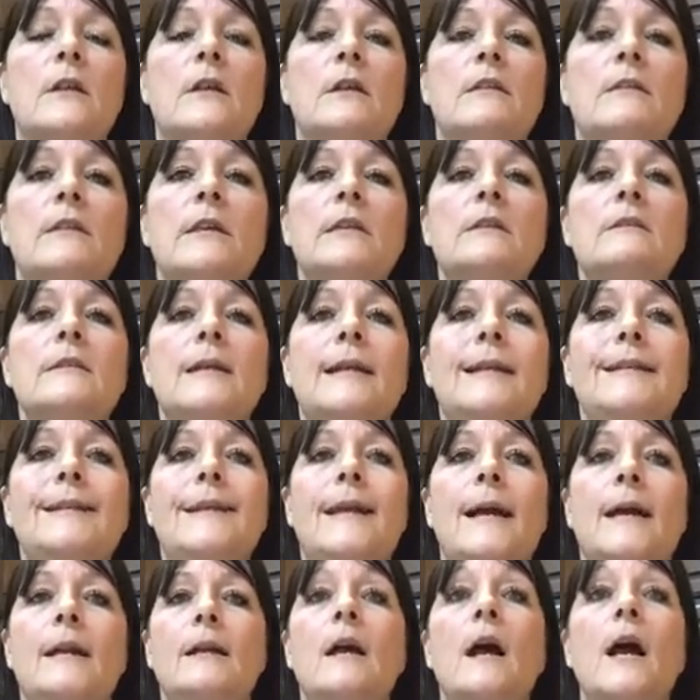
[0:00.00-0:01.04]
things like
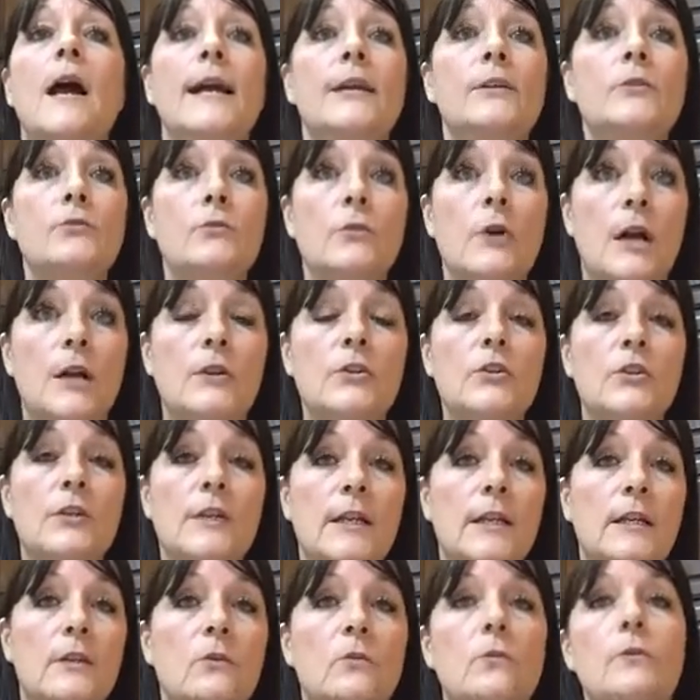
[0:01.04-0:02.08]
that.
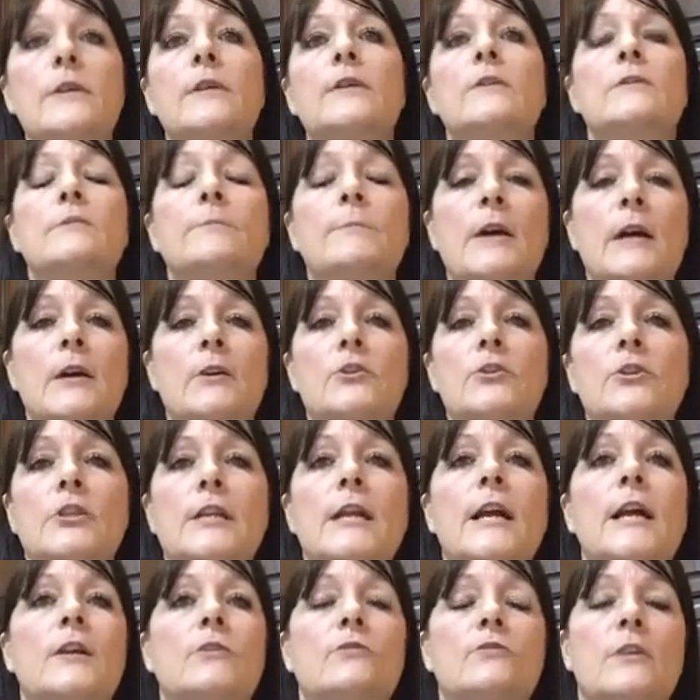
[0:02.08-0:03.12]
Hydrogenated oils,
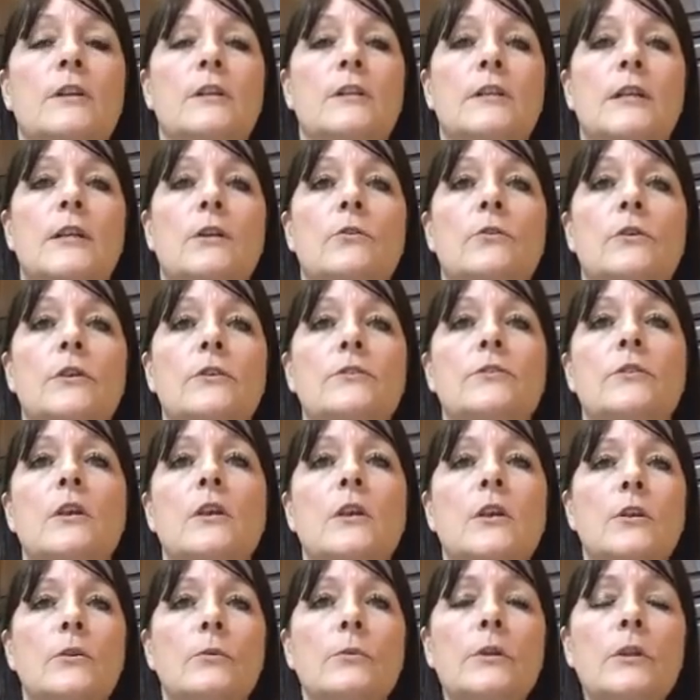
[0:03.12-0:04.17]
partially hydrogenated oils.
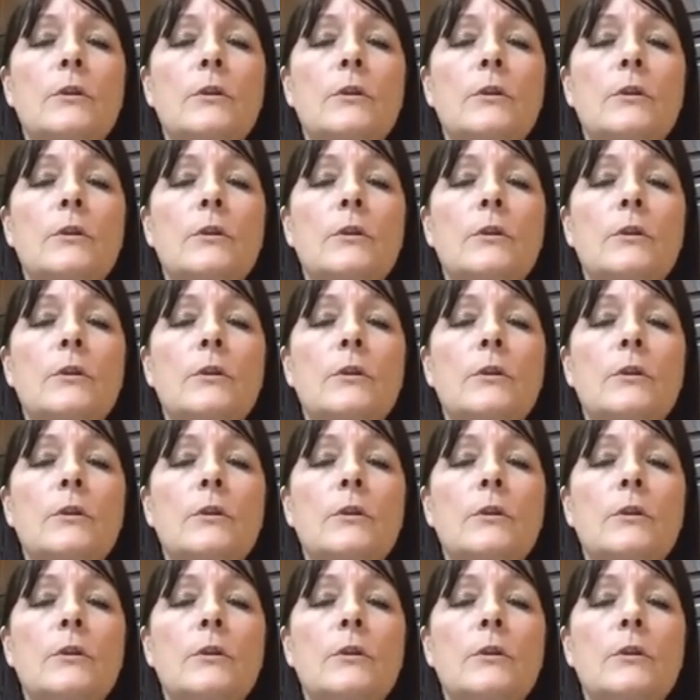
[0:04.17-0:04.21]
You really